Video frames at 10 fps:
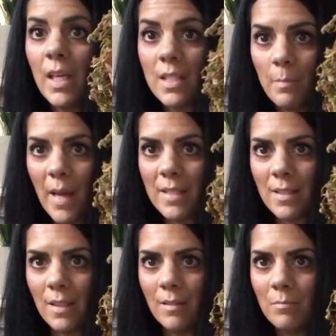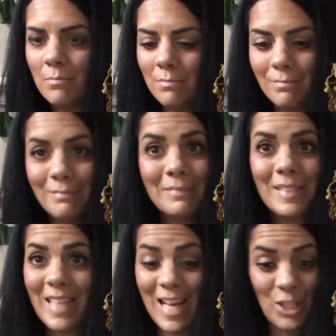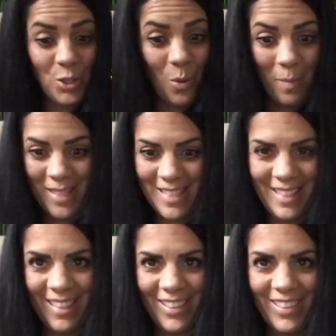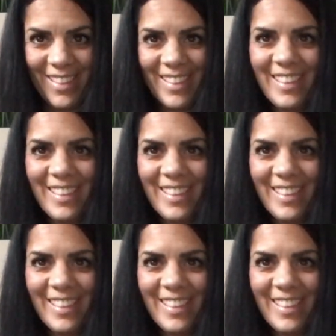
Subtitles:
It's messy. Got so messy here.